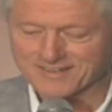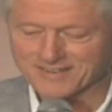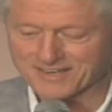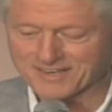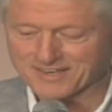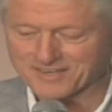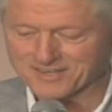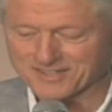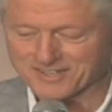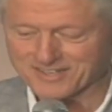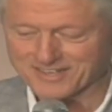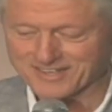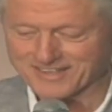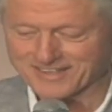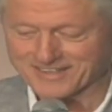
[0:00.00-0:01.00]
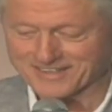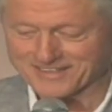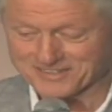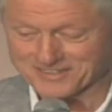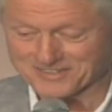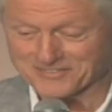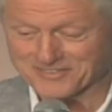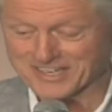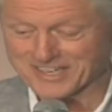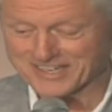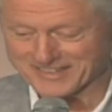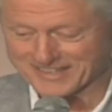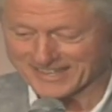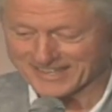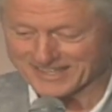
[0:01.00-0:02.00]
here, the, the funny
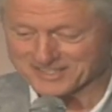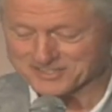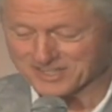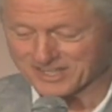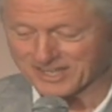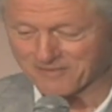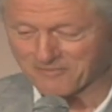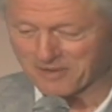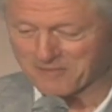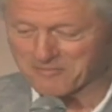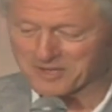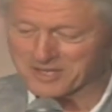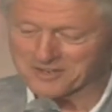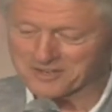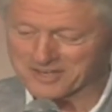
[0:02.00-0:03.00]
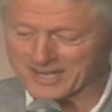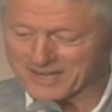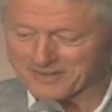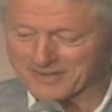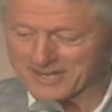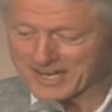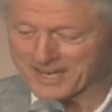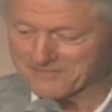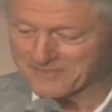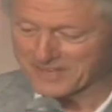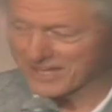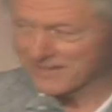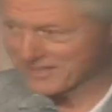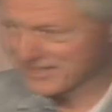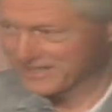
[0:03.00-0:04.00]
thing is, my mother came to Camp David